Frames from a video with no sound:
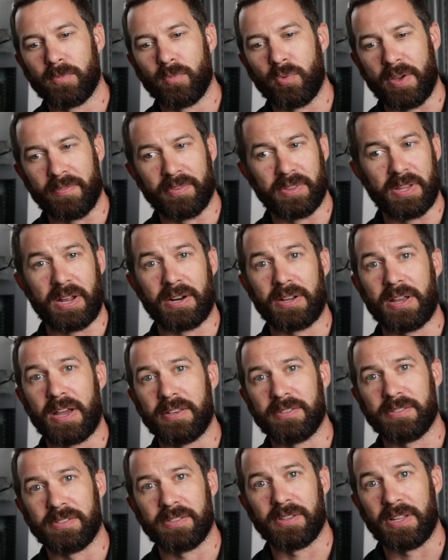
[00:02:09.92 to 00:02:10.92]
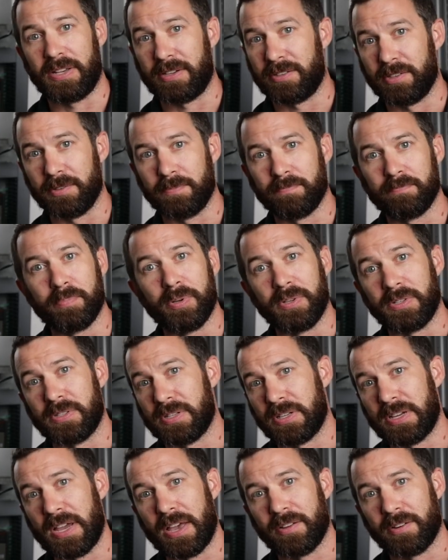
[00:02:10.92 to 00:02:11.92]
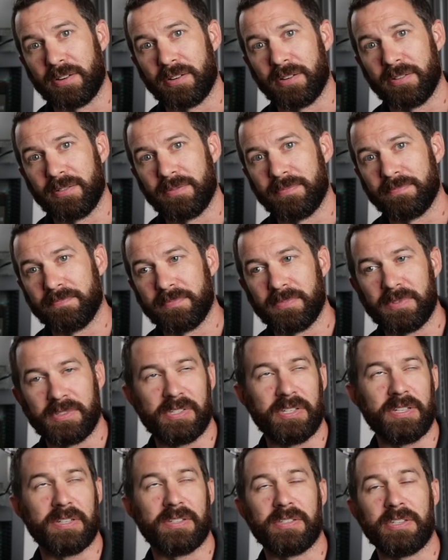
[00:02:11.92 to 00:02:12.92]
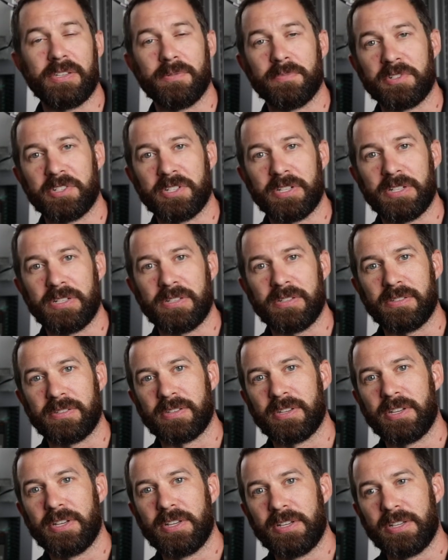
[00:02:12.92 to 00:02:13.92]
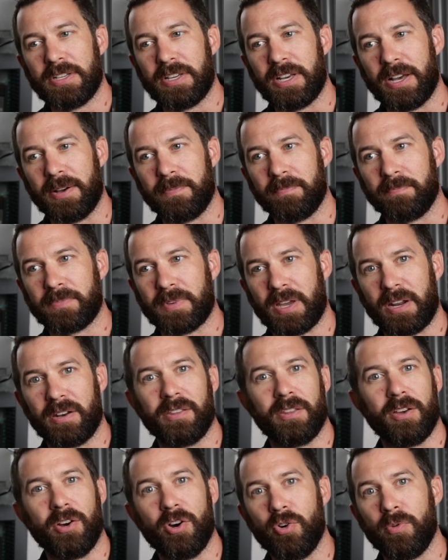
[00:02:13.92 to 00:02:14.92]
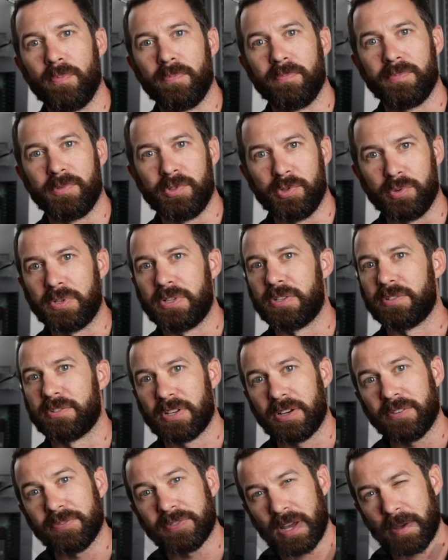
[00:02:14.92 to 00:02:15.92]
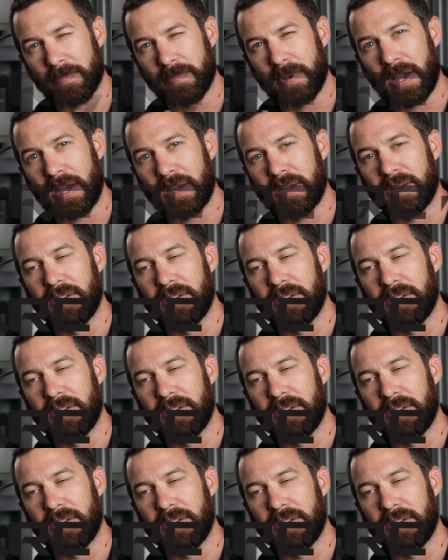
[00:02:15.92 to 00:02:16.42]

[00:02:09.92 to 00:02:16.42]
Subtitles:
We have a lot of guys that like to put together CNC machines, kind of the home do-it-yourself type guy.